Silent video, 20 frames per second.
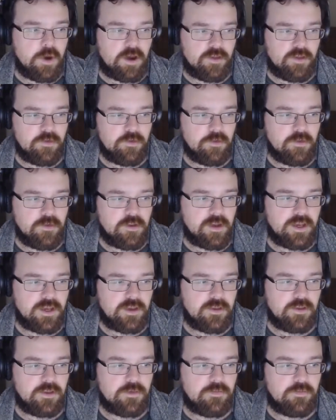as soon as
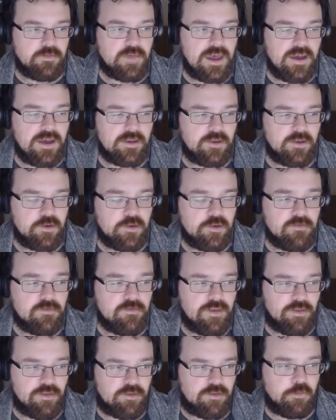they're good
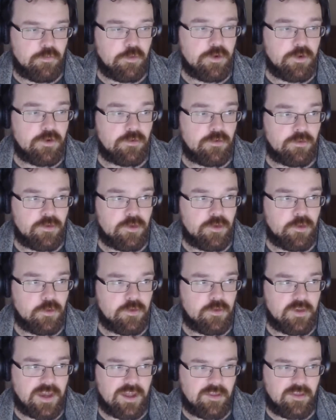strength, you're winning on
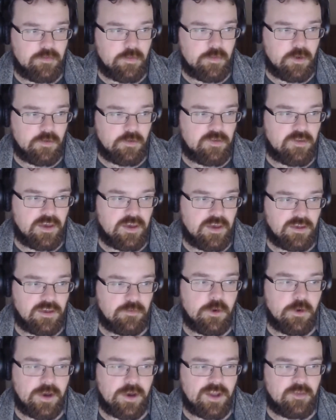2s against
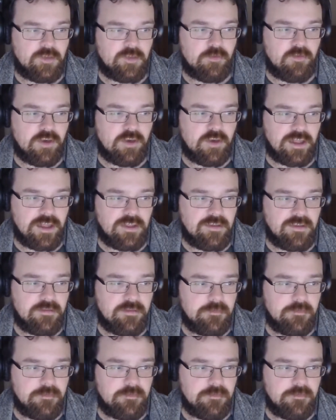against Marines.